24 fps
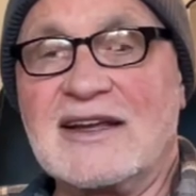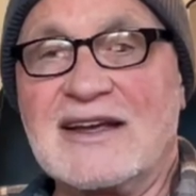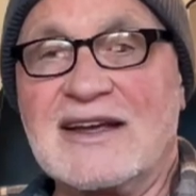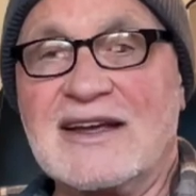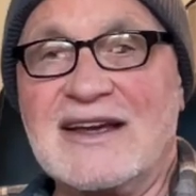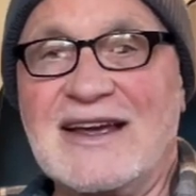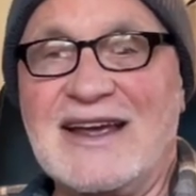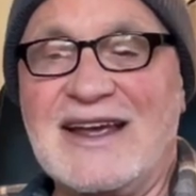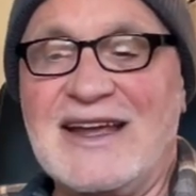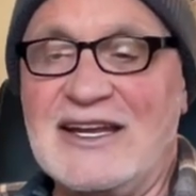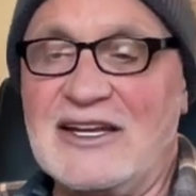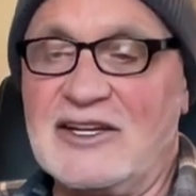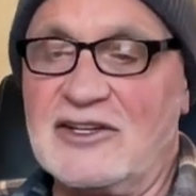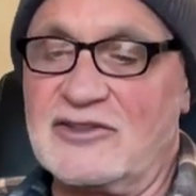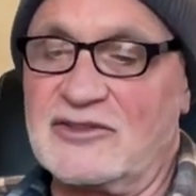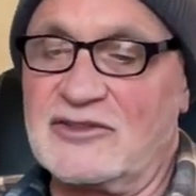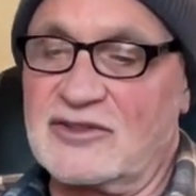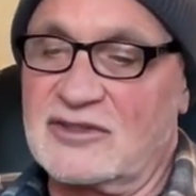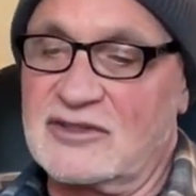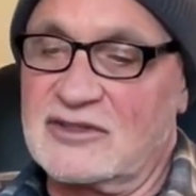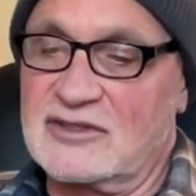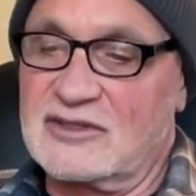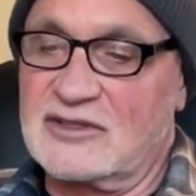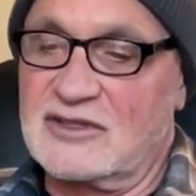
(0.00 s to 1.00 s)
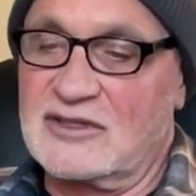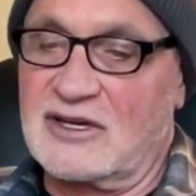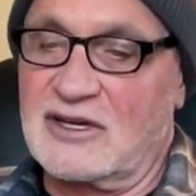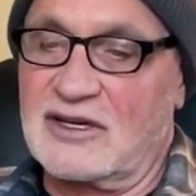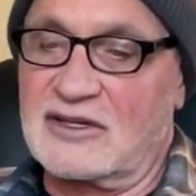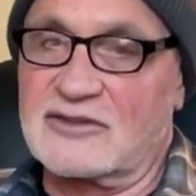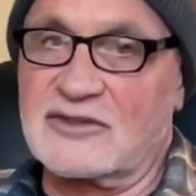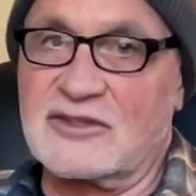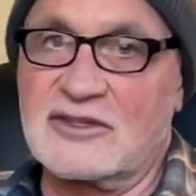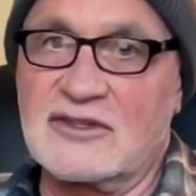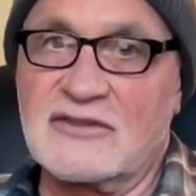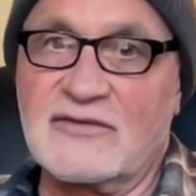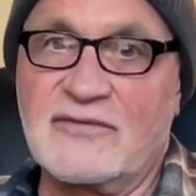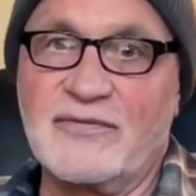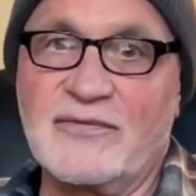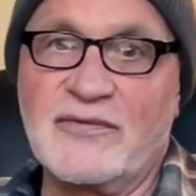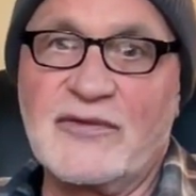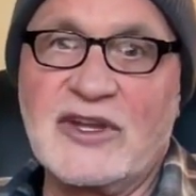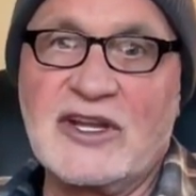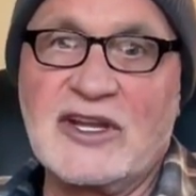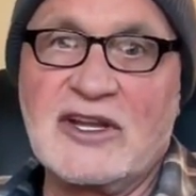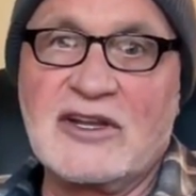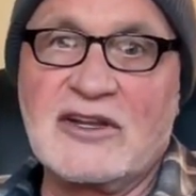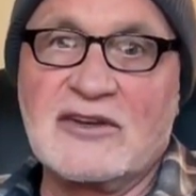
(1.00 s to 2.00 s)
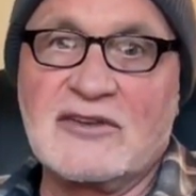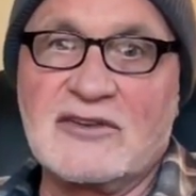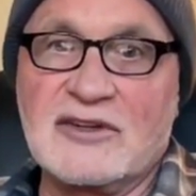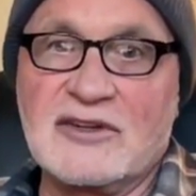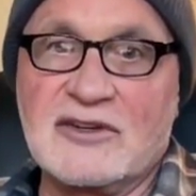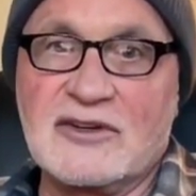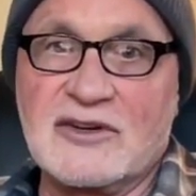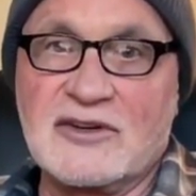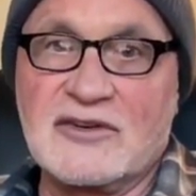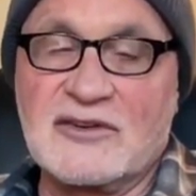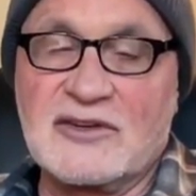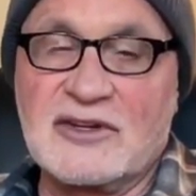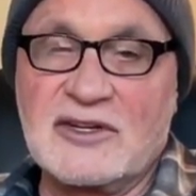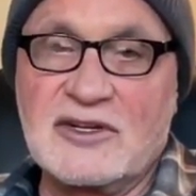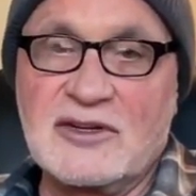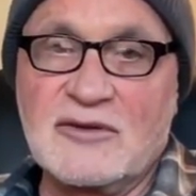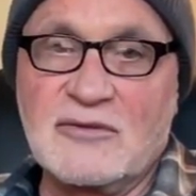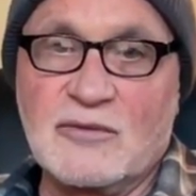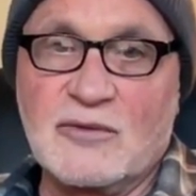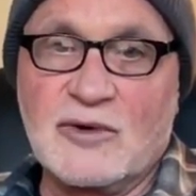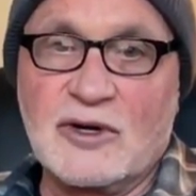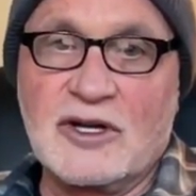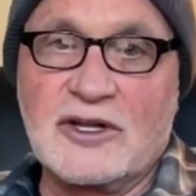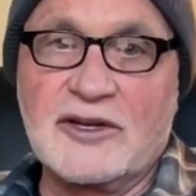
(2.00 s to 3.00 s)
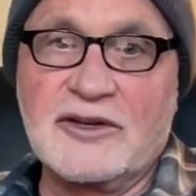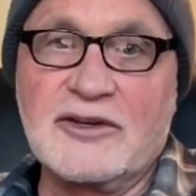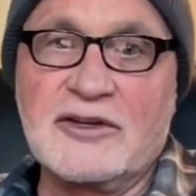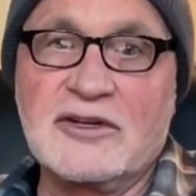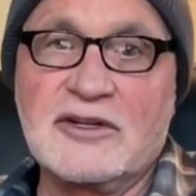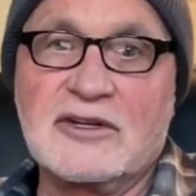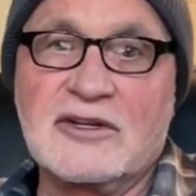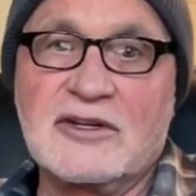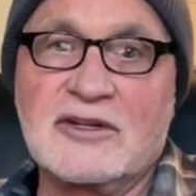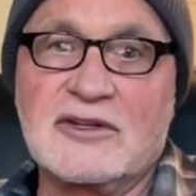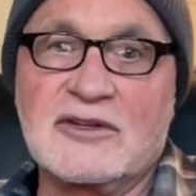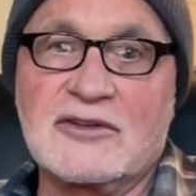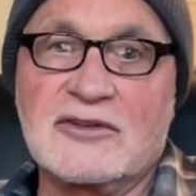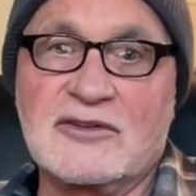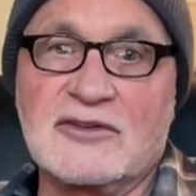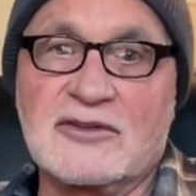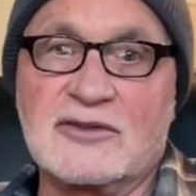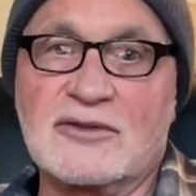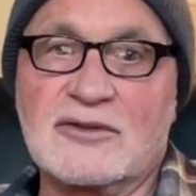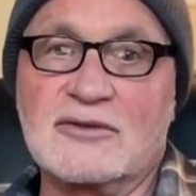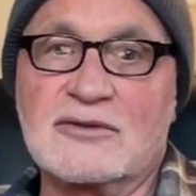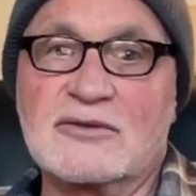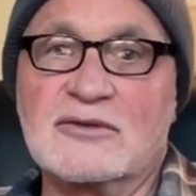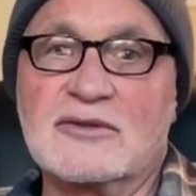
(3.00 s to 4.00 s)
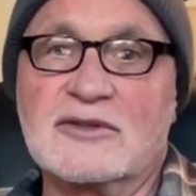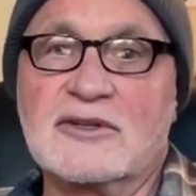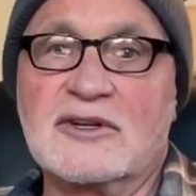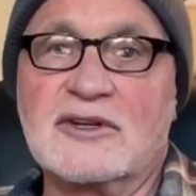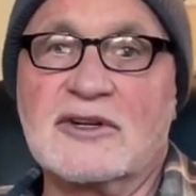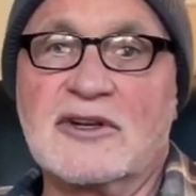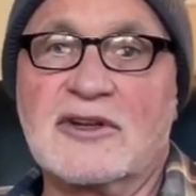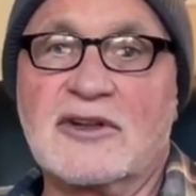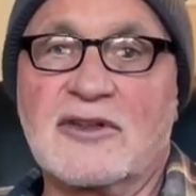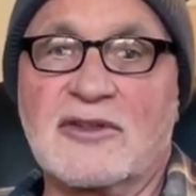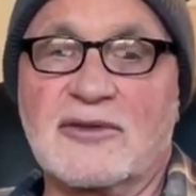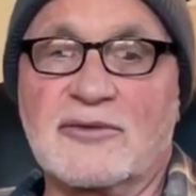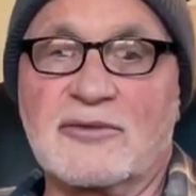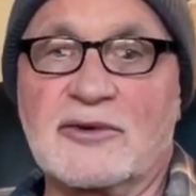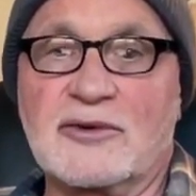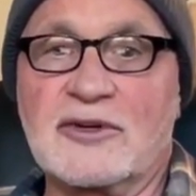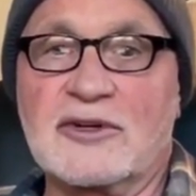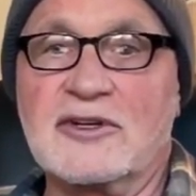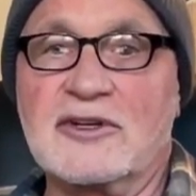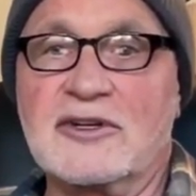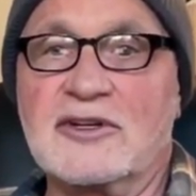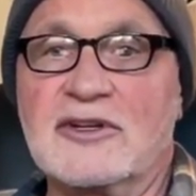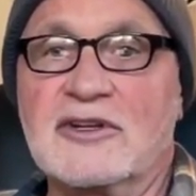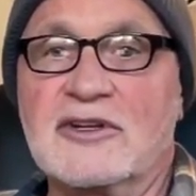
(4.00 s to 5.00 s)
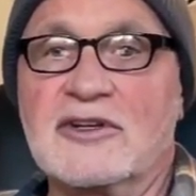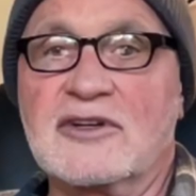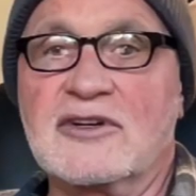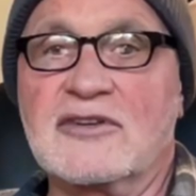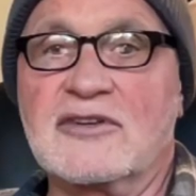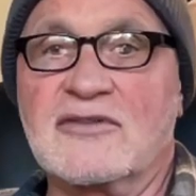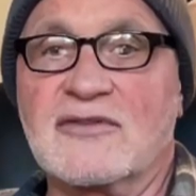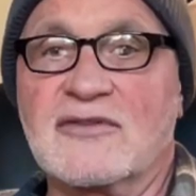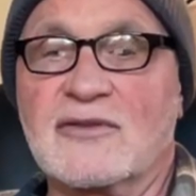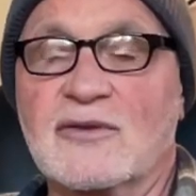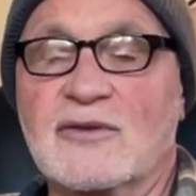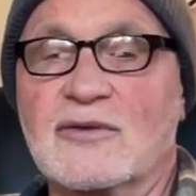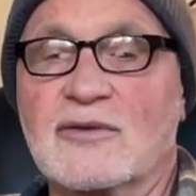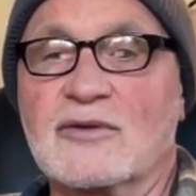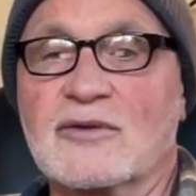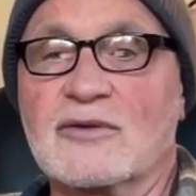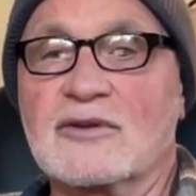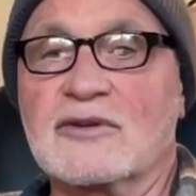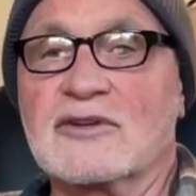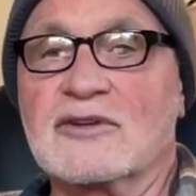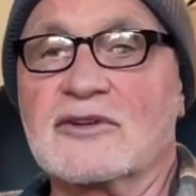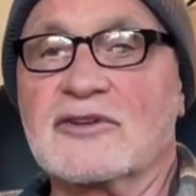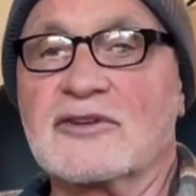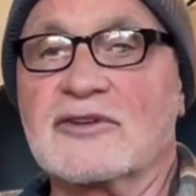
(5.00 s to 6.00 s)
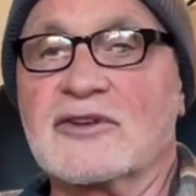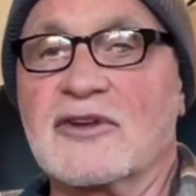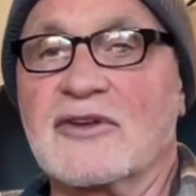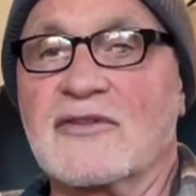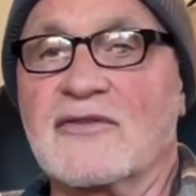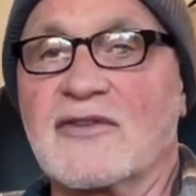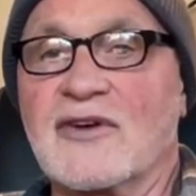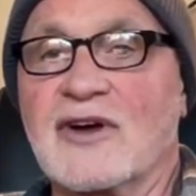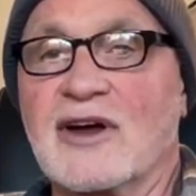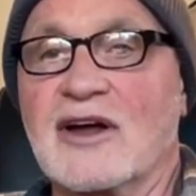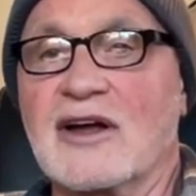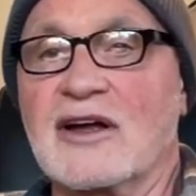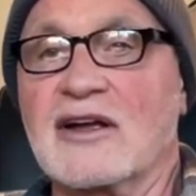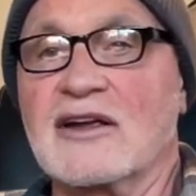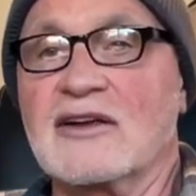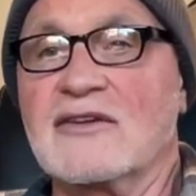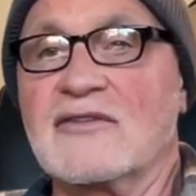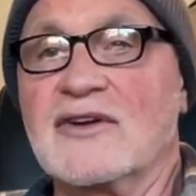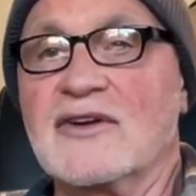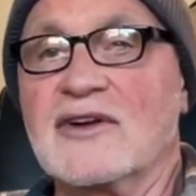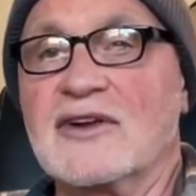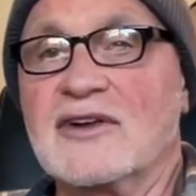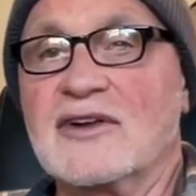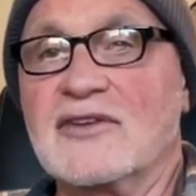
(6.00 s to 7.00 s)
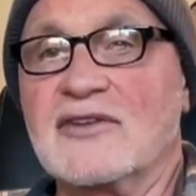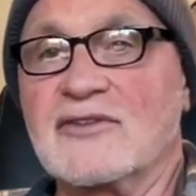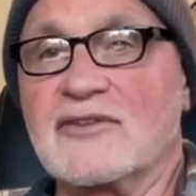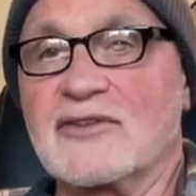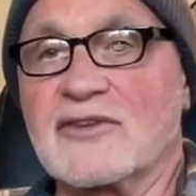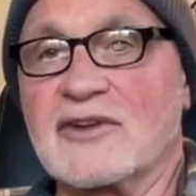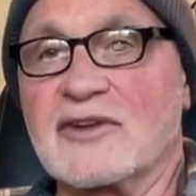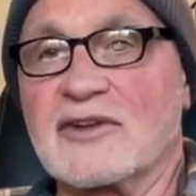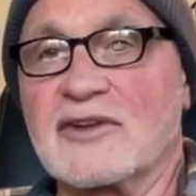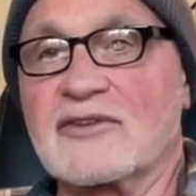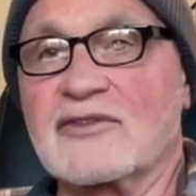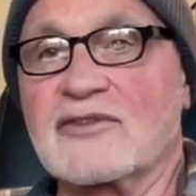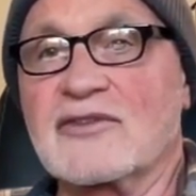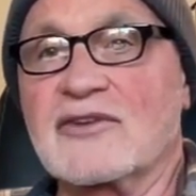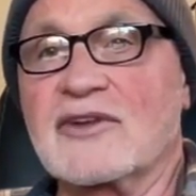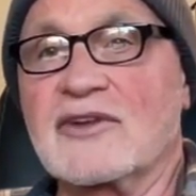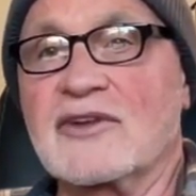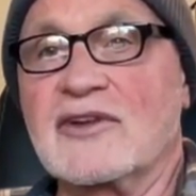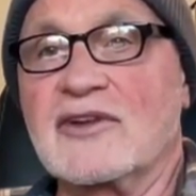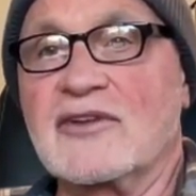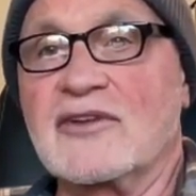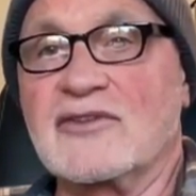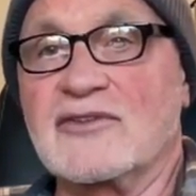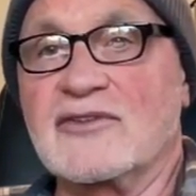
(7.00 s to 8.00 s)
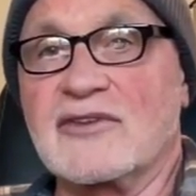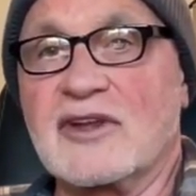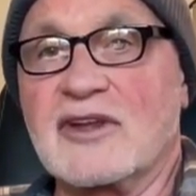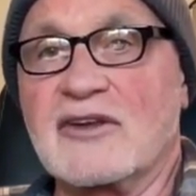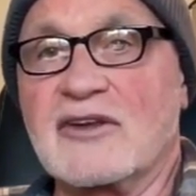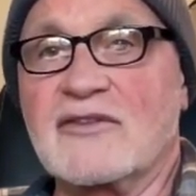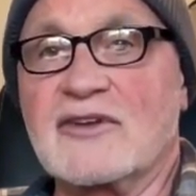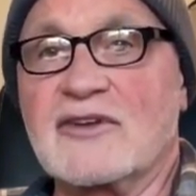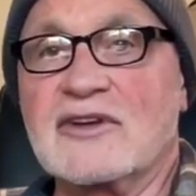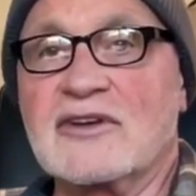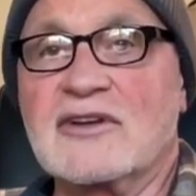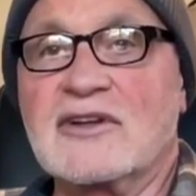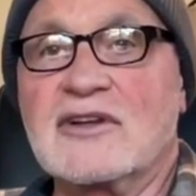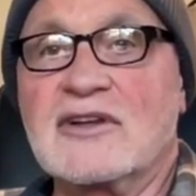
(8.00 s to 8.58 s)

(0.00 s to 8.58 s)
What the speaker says: 8. Octave. D to D. 1, 2, 3, 4, 5, 6, 7,